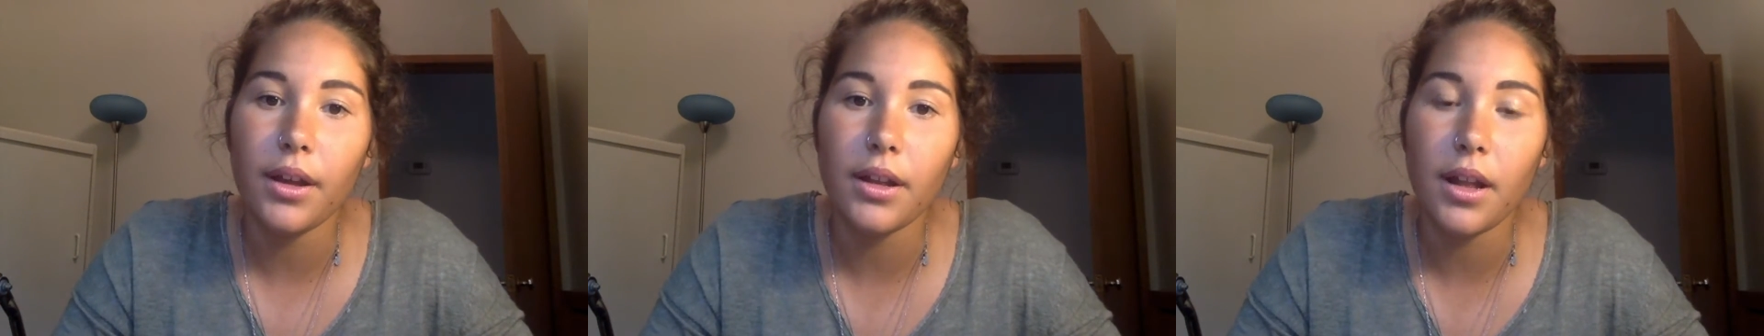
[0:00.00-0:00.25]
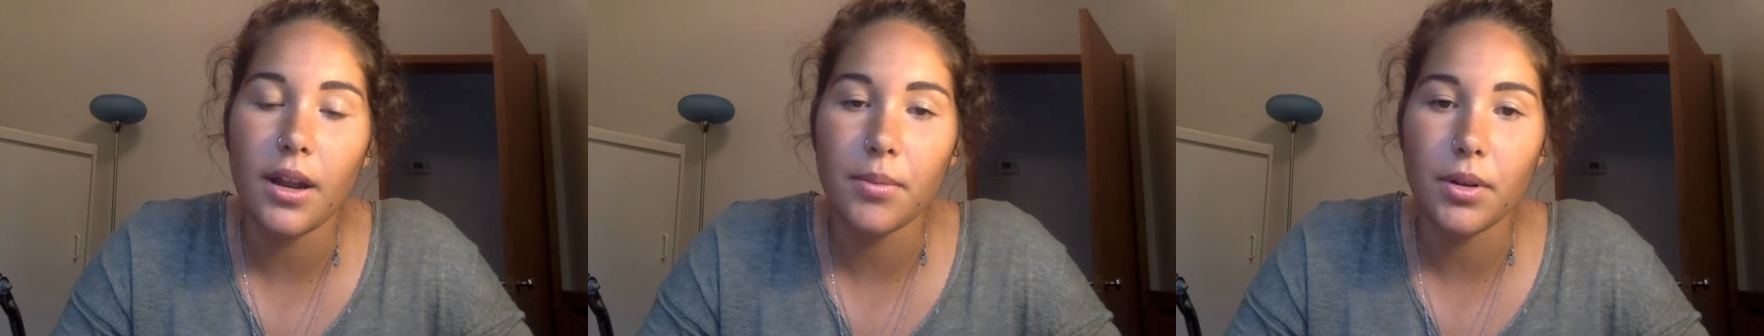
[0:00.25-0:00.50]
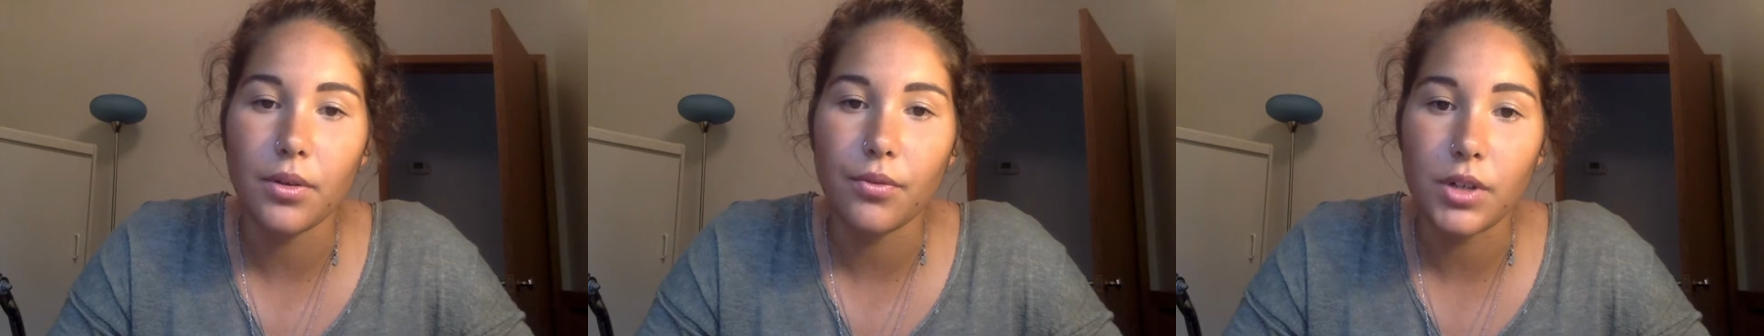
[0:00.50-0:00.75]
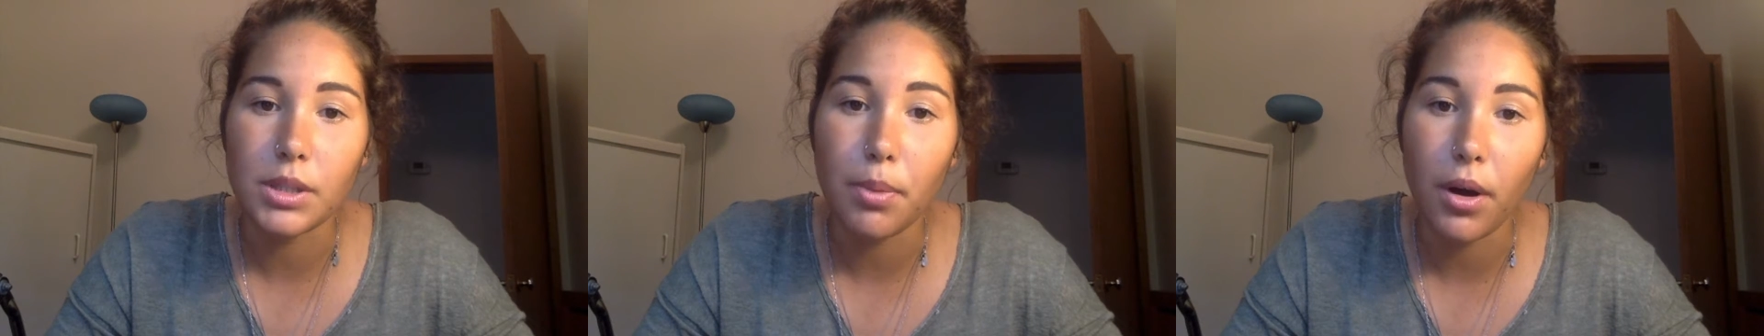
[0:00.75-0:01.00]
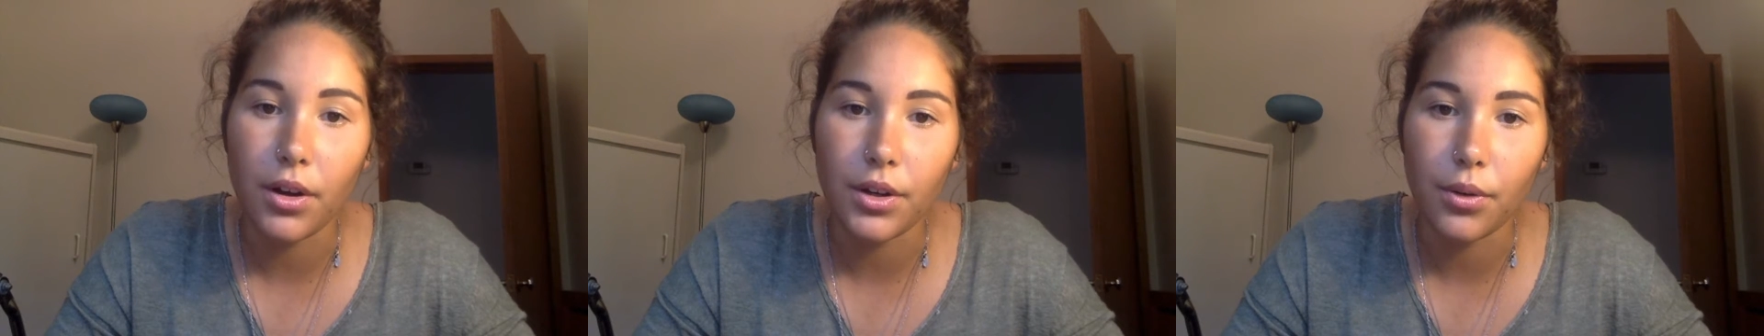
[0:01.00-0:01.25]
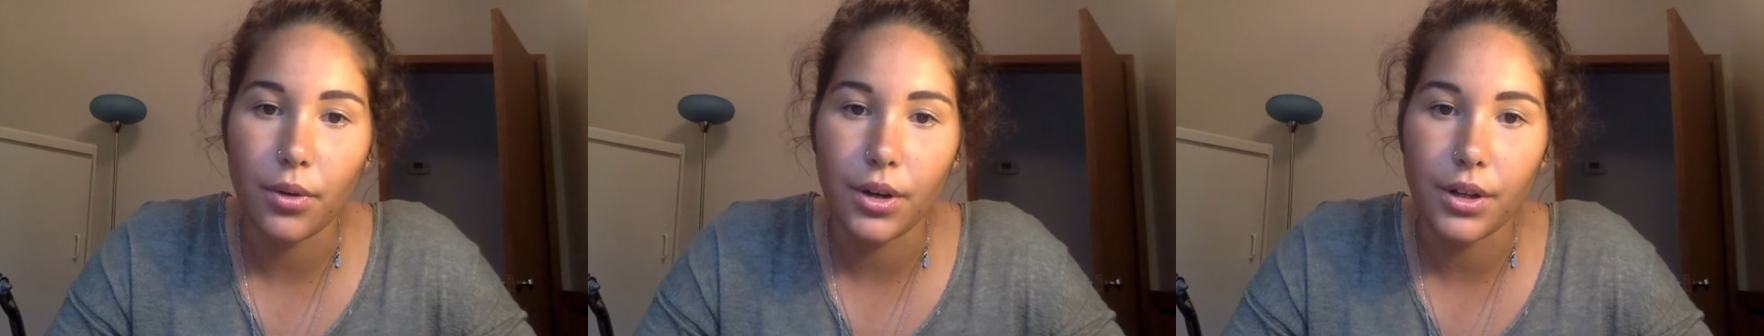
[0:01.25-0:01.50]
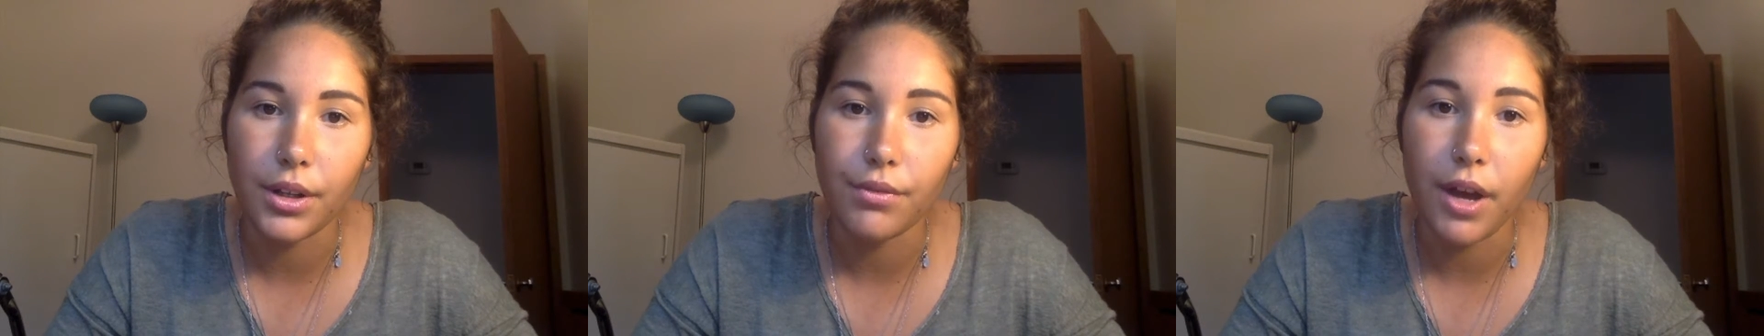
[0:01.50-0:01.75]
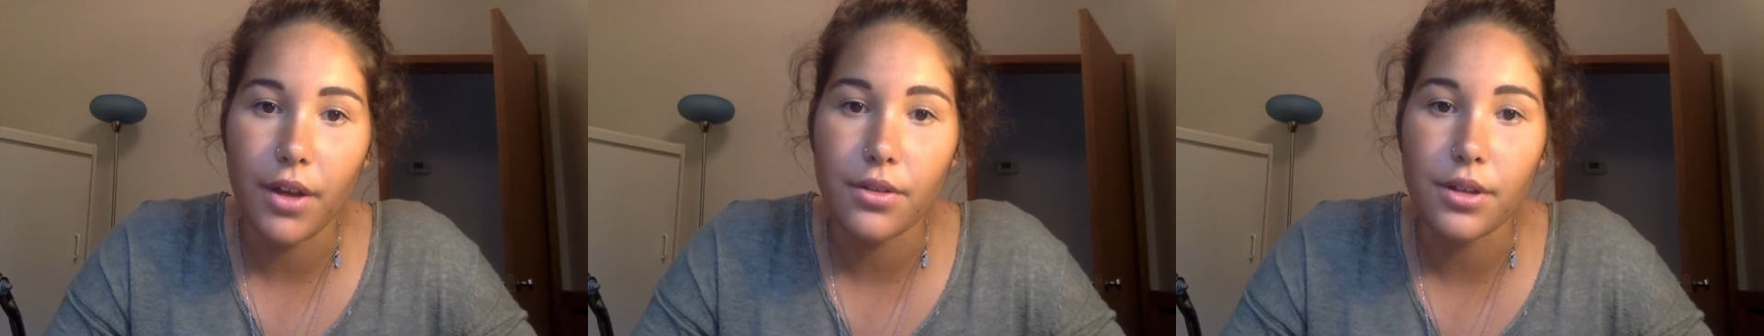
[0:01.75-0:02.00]
and then I'm going to respond accordingly
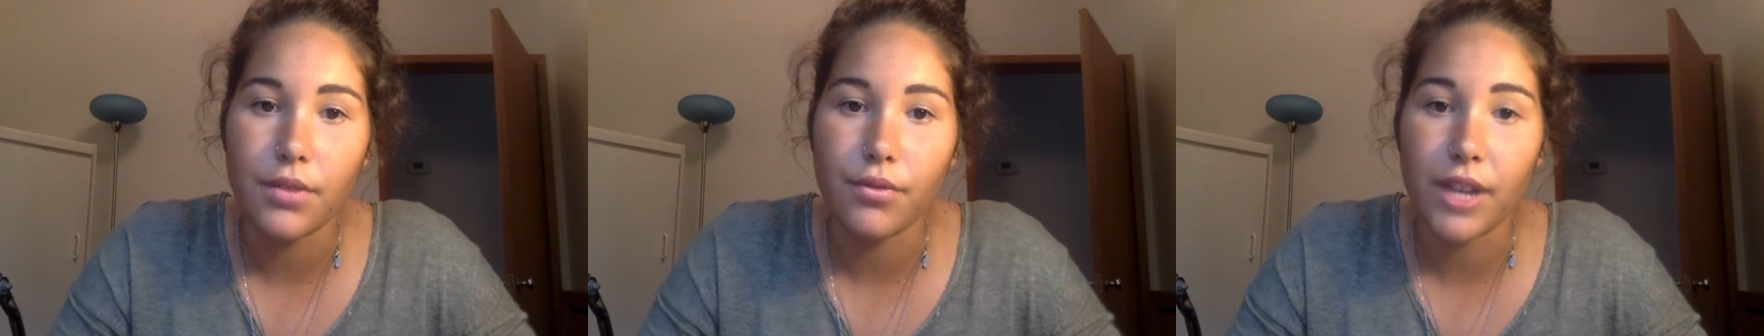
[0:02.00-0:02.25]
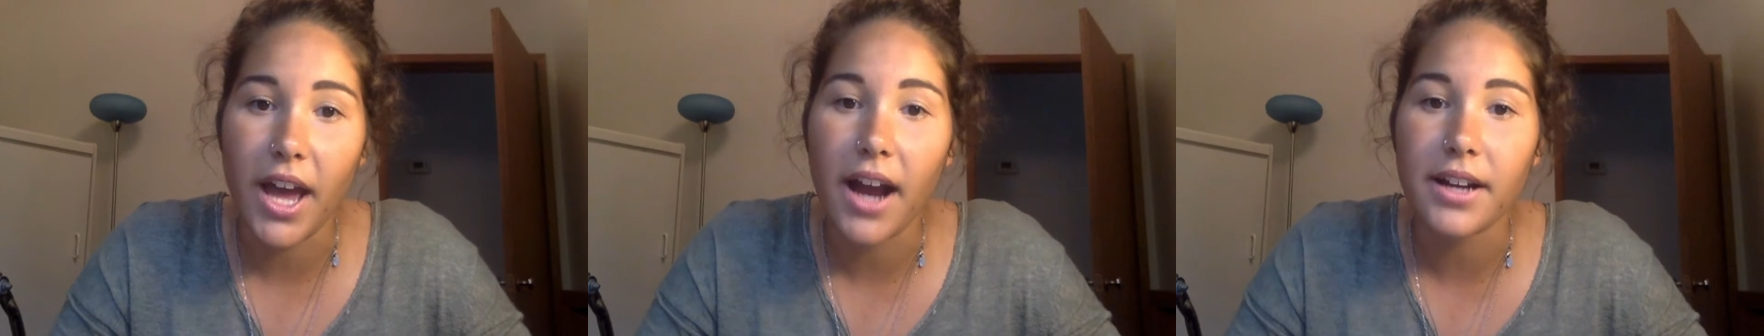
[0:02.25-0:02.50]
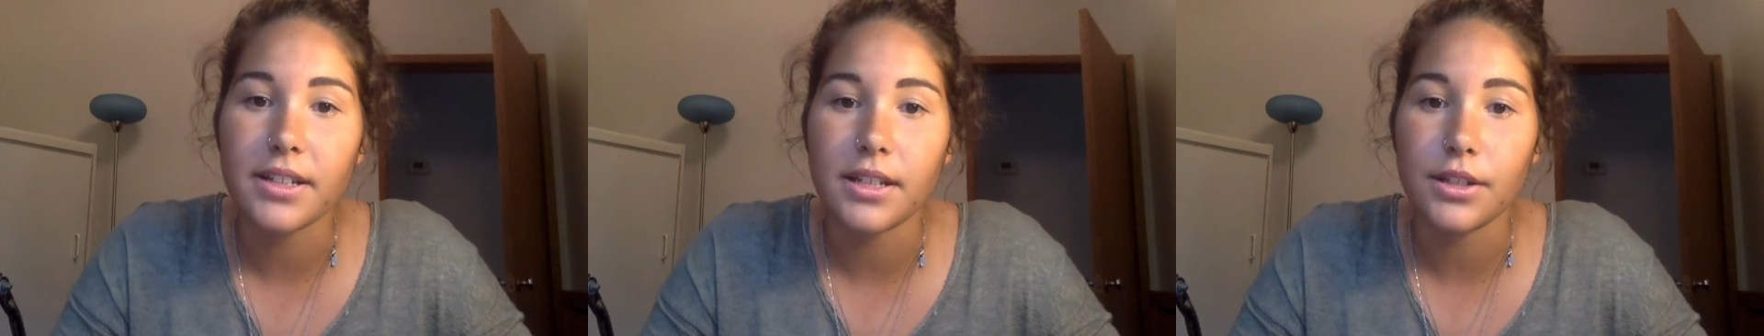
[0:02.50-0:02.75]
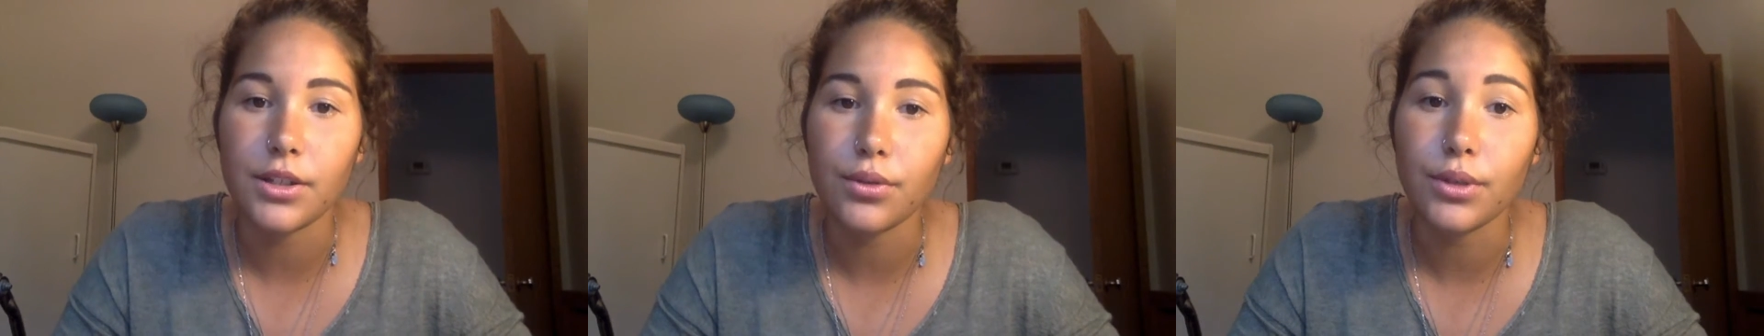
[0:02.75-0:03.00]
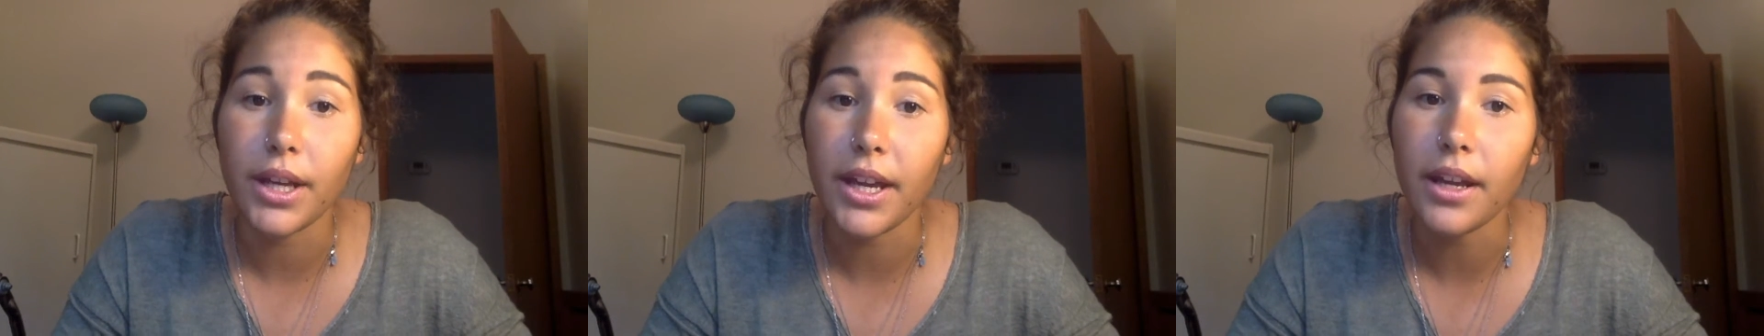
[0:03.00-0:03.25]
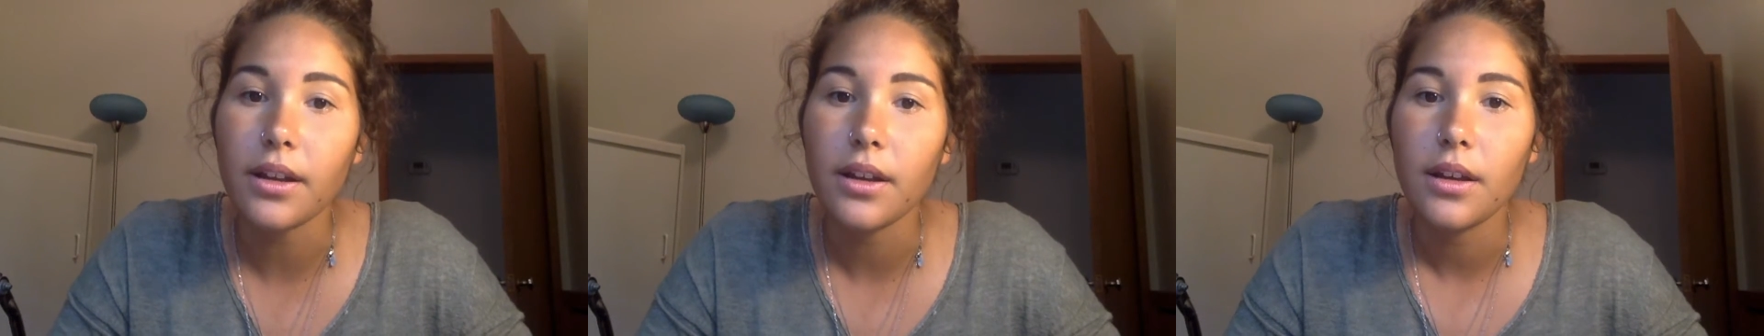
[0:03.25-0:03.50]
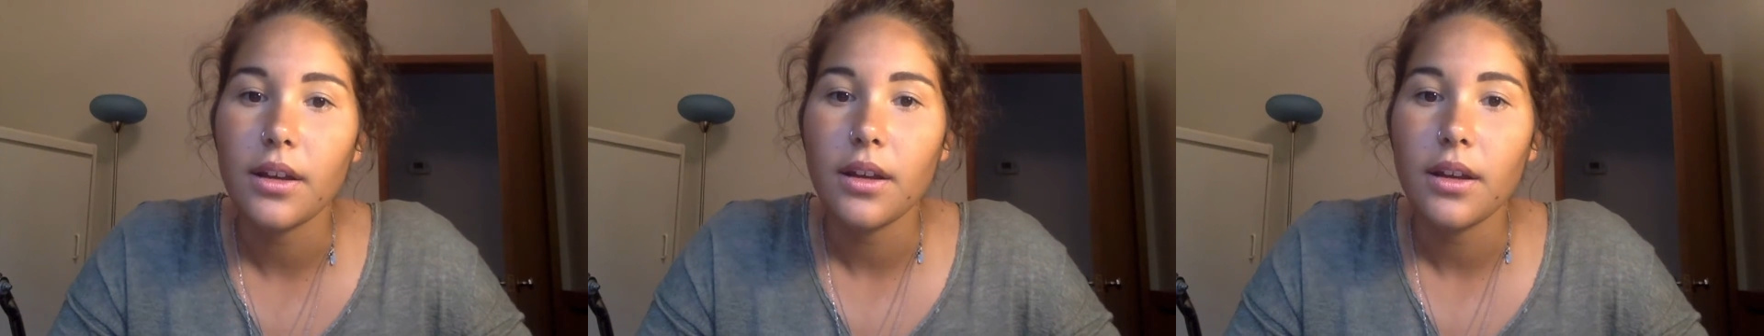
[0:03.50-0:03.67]
rather than reacting too late.